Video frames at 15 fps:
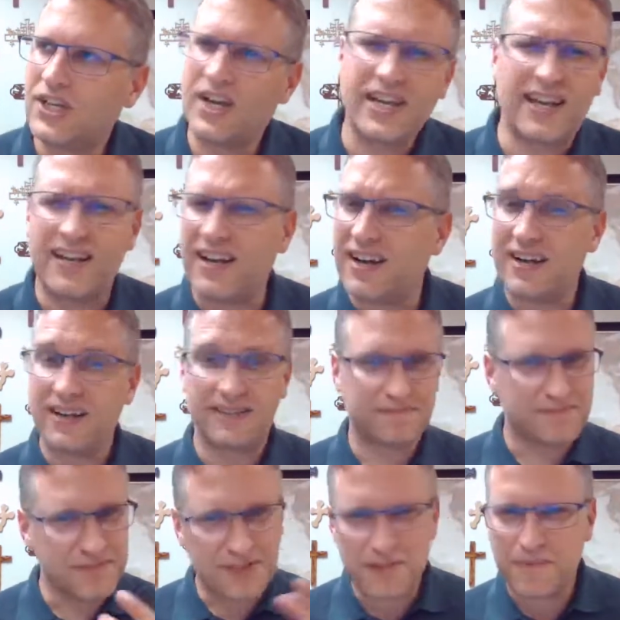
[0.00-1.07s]
again,
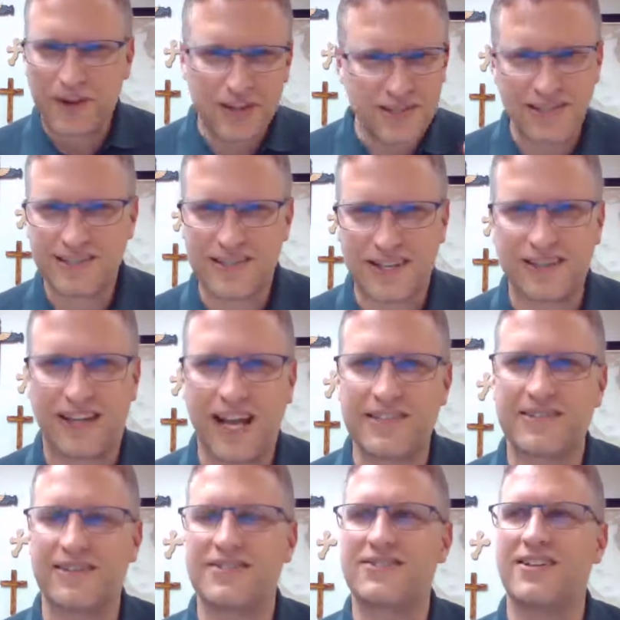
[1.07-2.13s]
some artistic
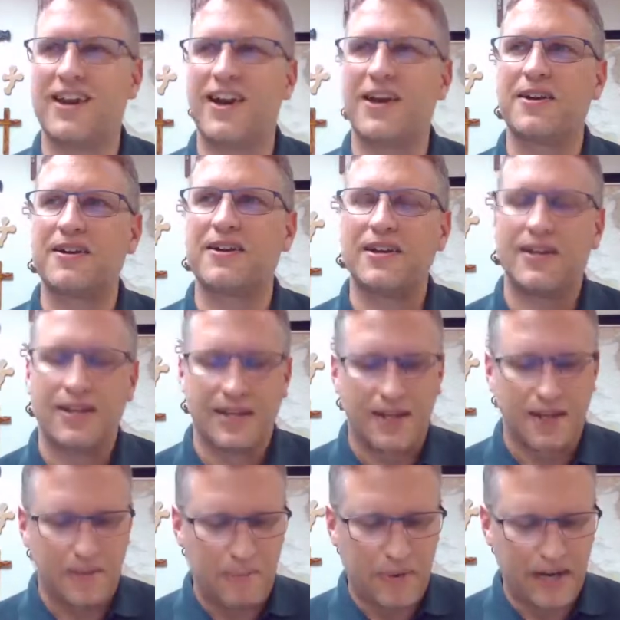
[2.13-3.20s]
license there,
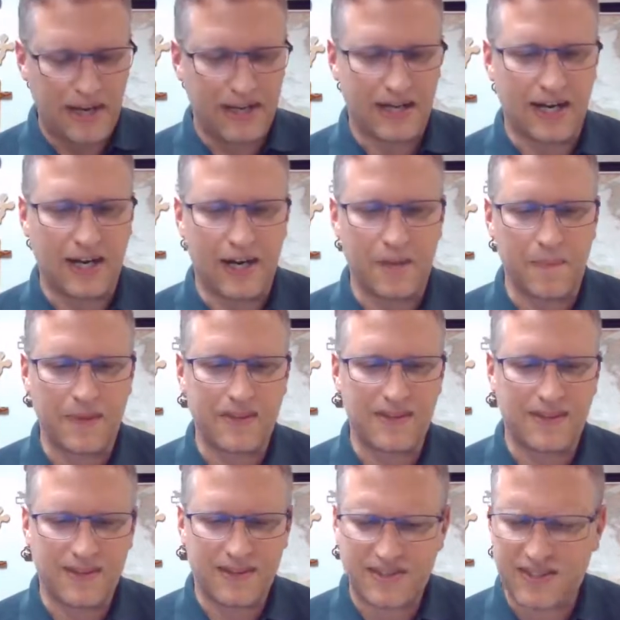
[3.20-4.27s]
but
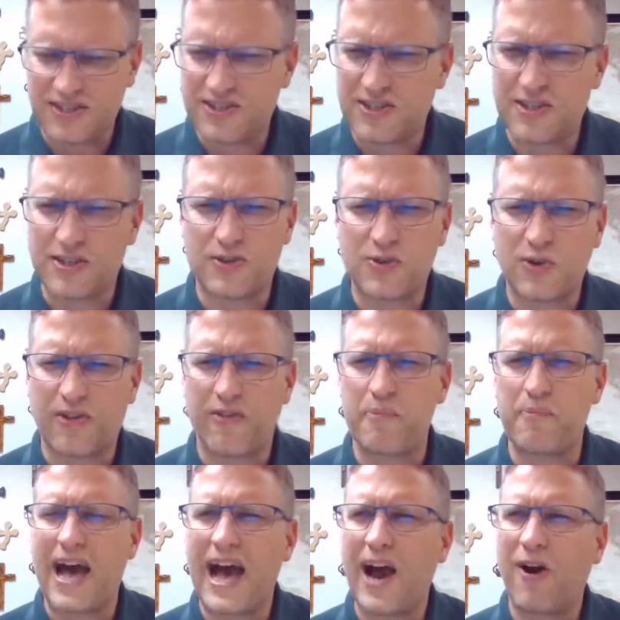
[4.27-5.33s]
it's just a sort of a
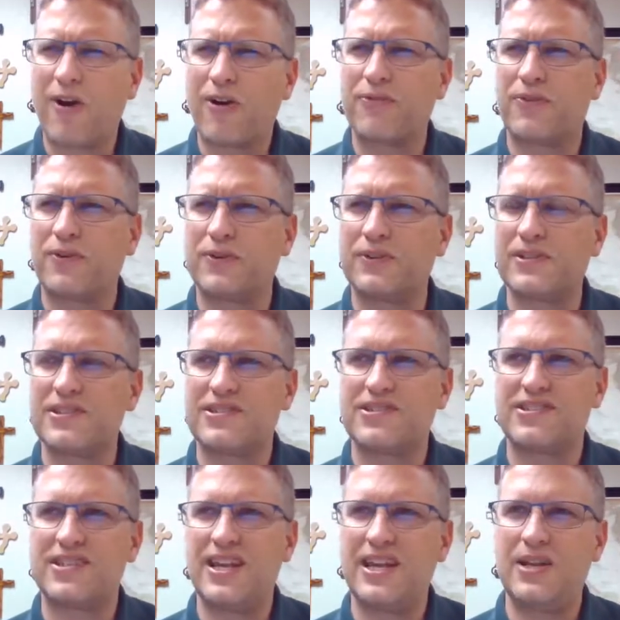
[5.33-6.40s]
powerful
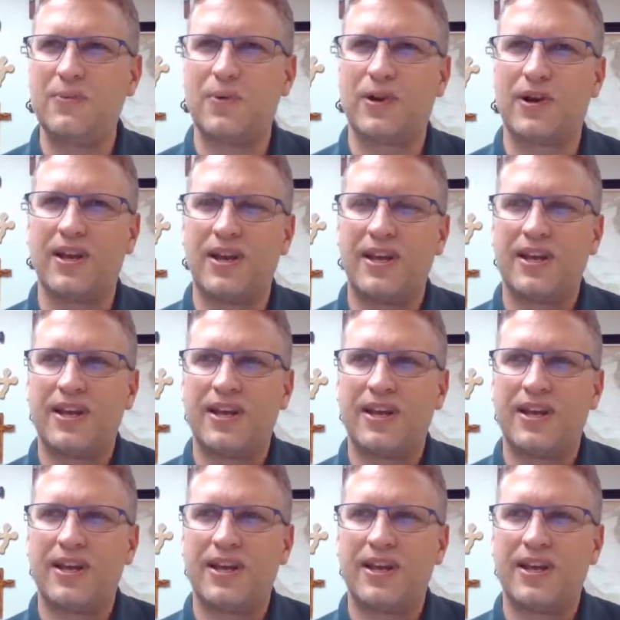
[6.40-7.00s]
scene where